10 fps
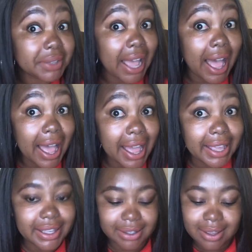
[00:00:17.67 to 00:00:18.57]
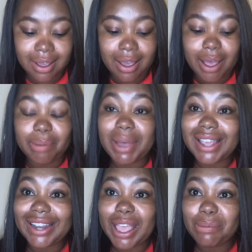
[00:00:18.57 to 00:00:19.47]
Hi, my
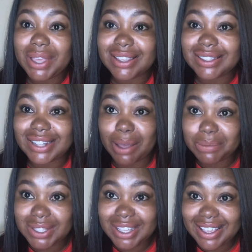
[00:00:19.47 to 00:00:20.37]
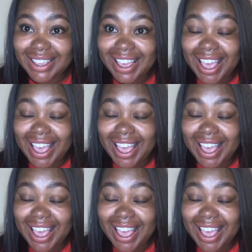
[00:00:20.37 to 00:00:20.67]
name is Tamsi.